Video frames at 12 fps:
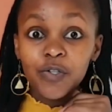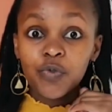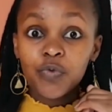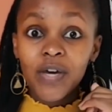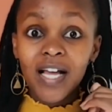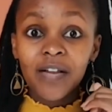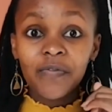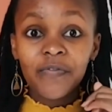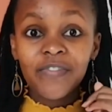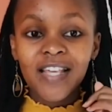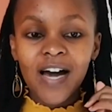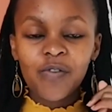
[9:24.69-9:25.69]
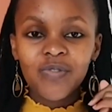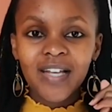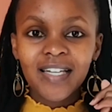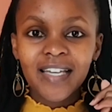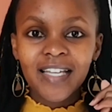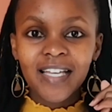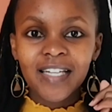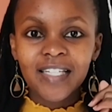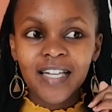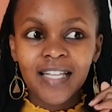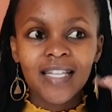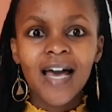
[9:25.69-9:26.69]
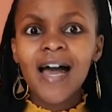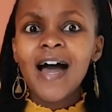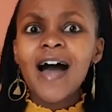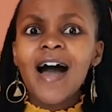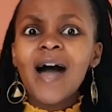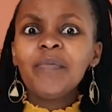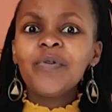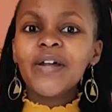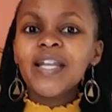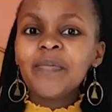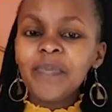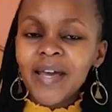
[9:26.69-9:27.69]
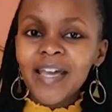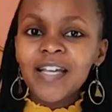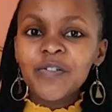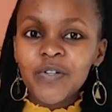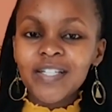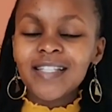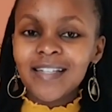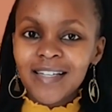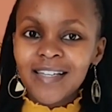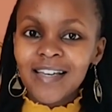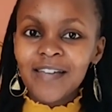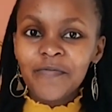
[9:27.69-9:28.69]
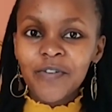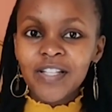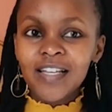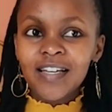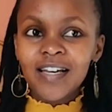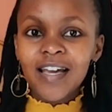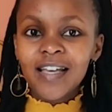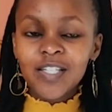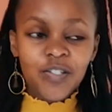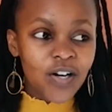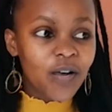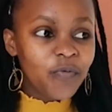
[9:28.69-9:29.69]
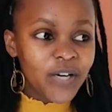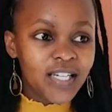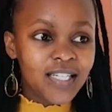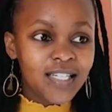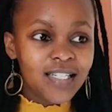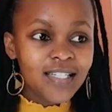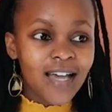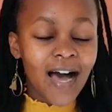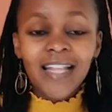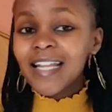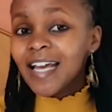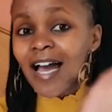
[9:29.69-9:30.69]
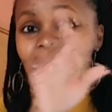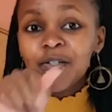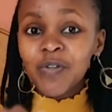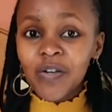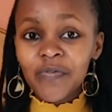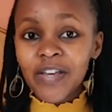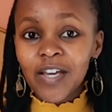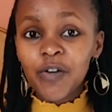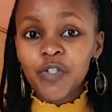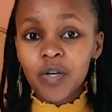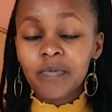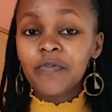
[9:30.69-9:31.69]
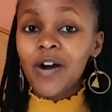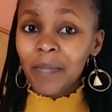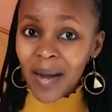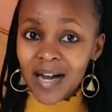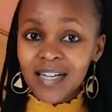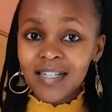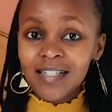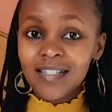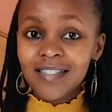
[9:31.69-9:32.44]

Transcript: 12,000 Kenyan shillings. I'm already paying 23k for the extra weight, and then I add 12k on top for a bag.